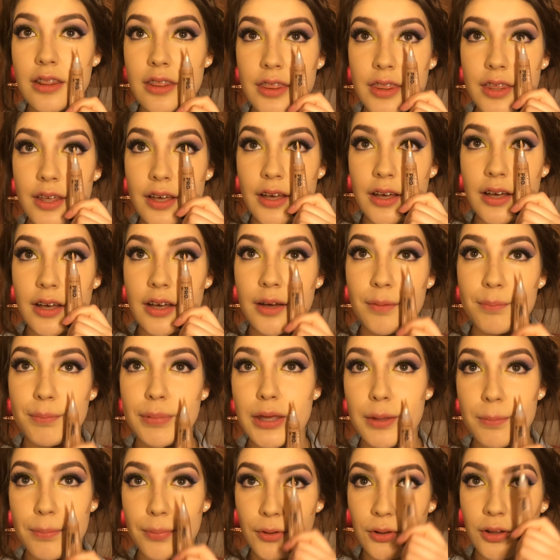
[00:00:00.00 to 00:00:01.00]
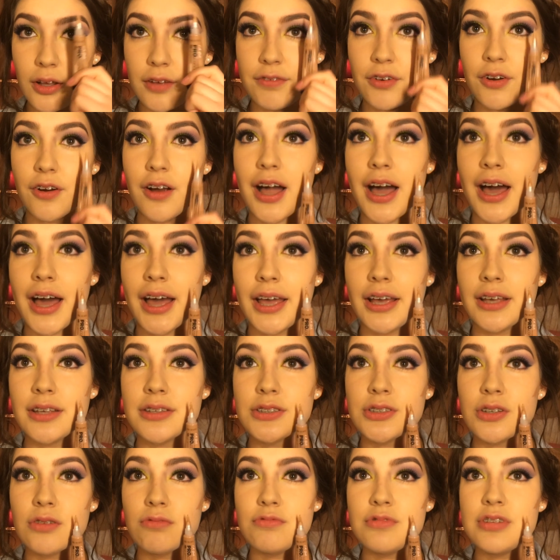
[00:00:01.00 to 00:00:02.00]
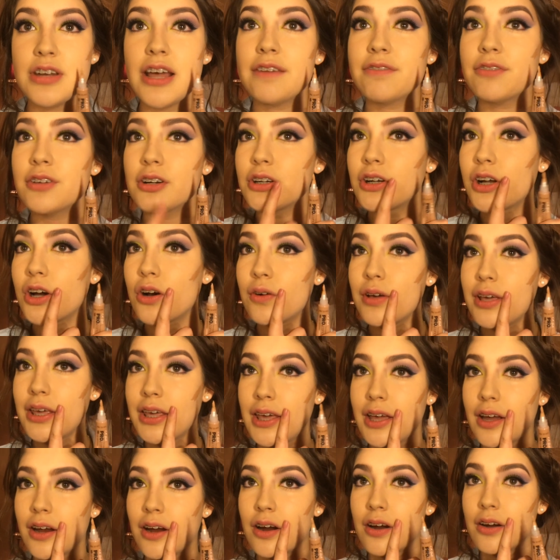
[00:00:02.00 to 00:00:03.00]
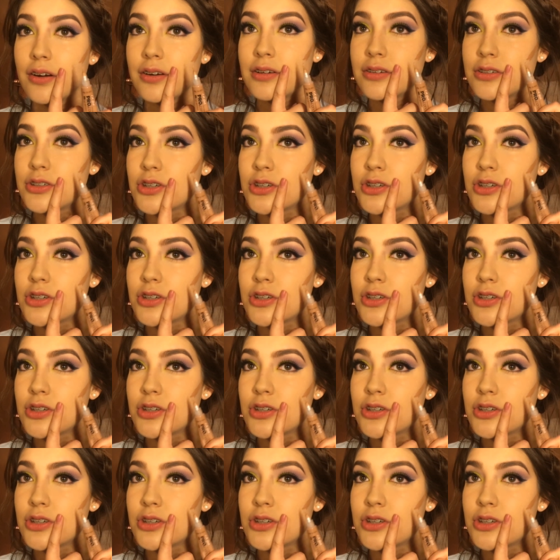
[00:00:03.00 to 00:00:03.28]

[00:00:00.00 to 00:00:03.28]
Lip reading: the pupil of your eye. So never go here.